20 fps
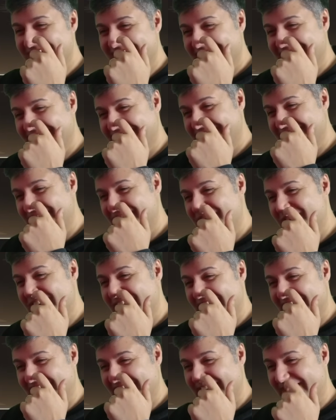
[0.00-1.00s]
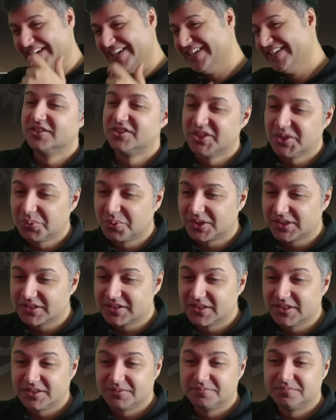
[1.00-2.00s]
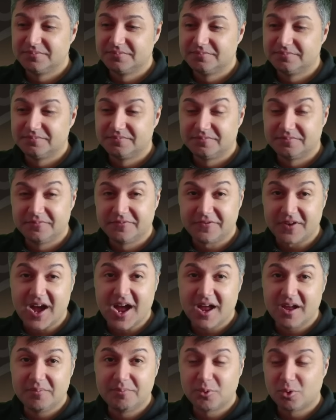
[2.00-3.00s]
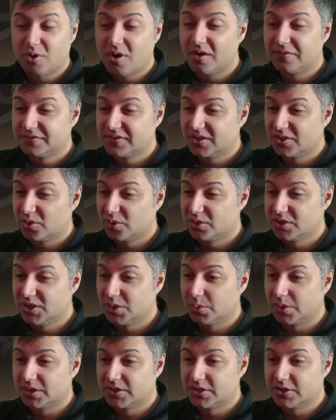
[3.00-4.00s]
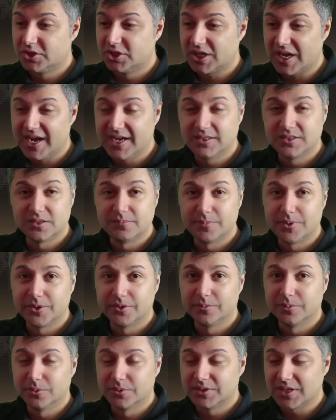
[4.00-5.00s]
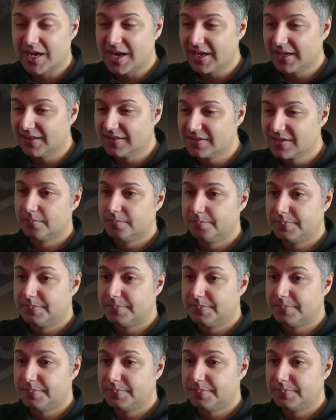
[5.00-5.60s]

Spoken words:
So do you want it to fire more often, or do you want it to chain to multiple targets?